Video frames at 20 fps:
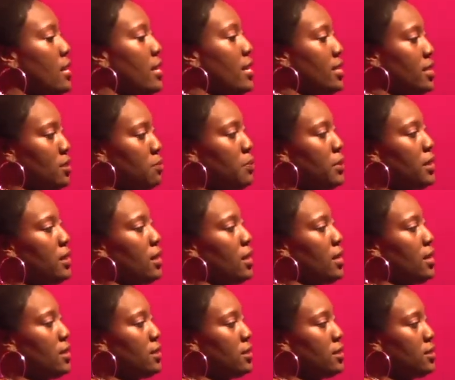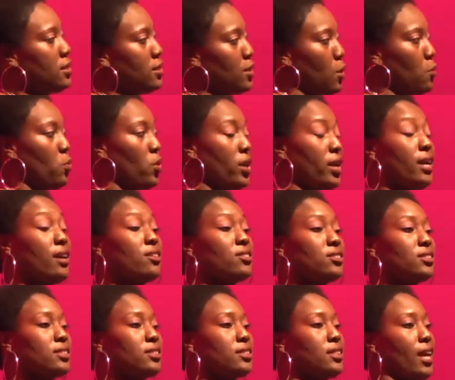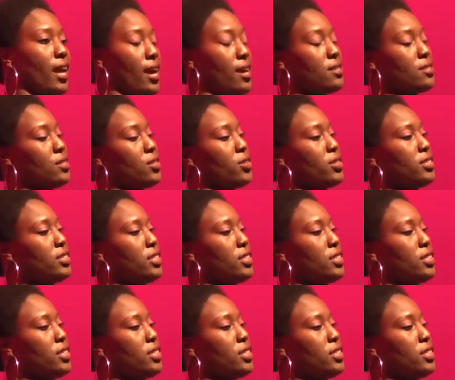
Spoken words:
it's because someone else has their